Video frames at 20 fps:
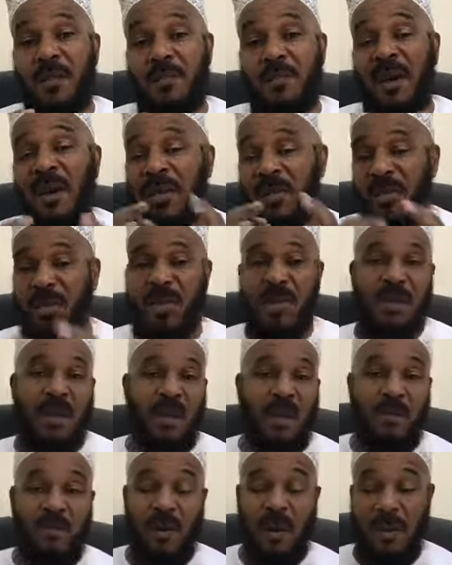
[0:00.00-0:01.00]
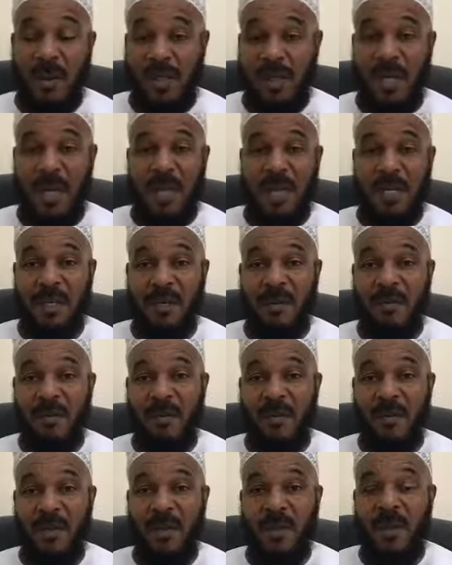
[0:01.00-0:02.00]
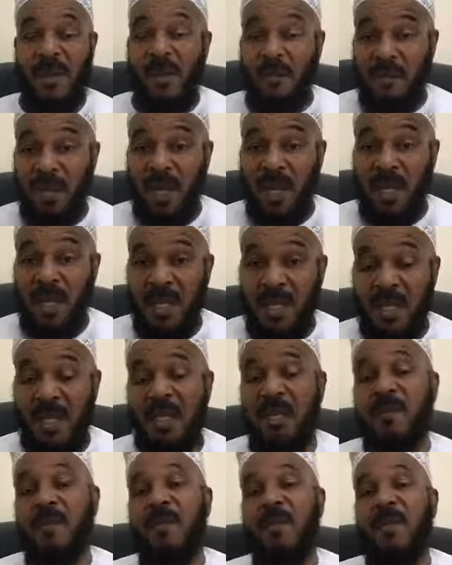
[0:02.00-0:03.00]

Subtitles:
month of Ramadan. It means